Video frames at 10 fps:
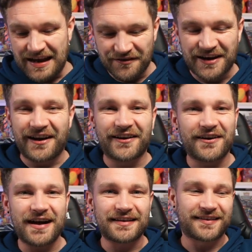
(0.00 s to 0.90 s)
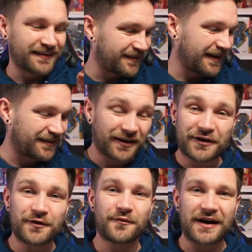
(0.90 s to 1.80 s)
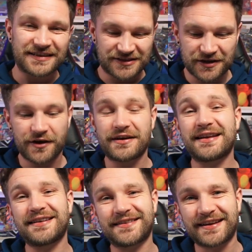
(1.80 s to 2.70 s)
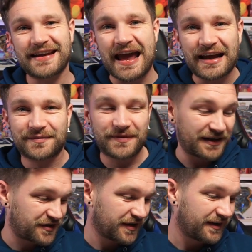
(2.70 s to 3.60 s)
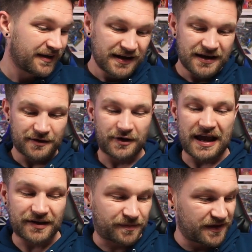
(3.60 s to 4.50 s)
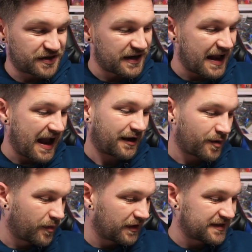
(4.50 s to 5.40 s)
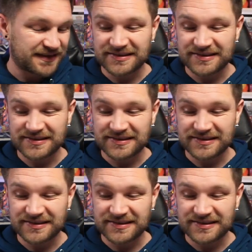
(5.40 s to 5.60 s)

here we go, guys. The sets I couldn't wait to show you. These are the Expedition. We've got Expedition here, Aquapolis, then